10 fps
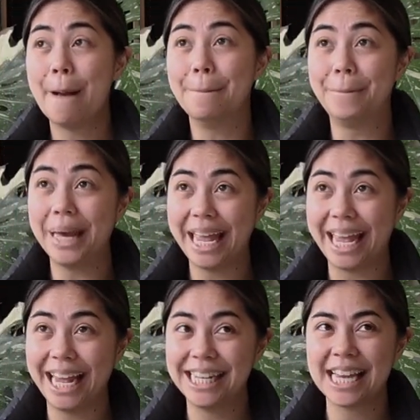
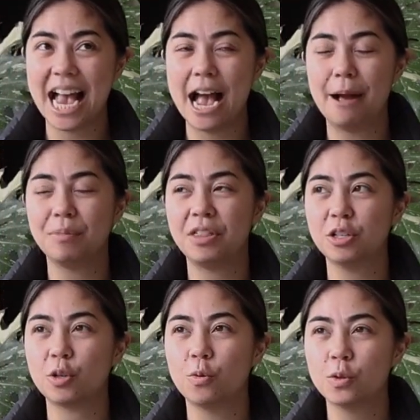But
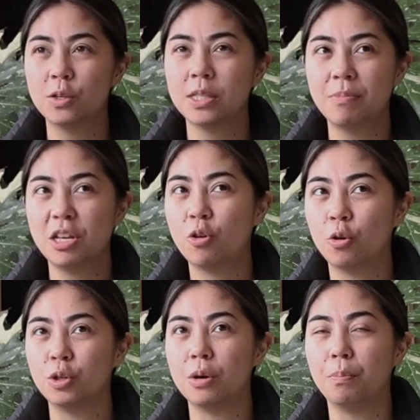there's also something
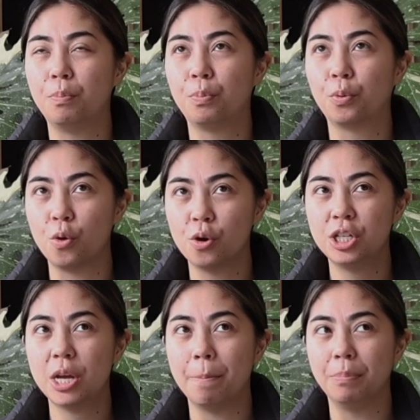called
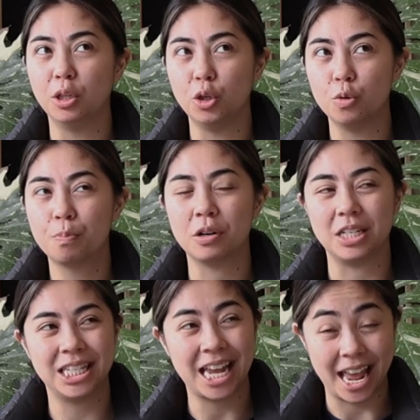Broad Blue
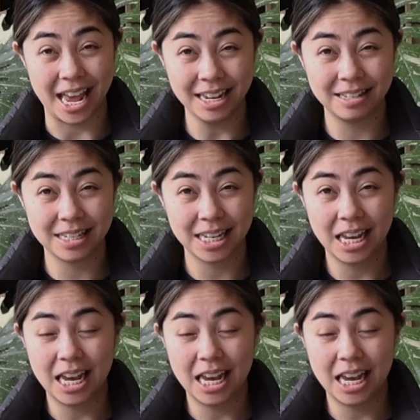Protect,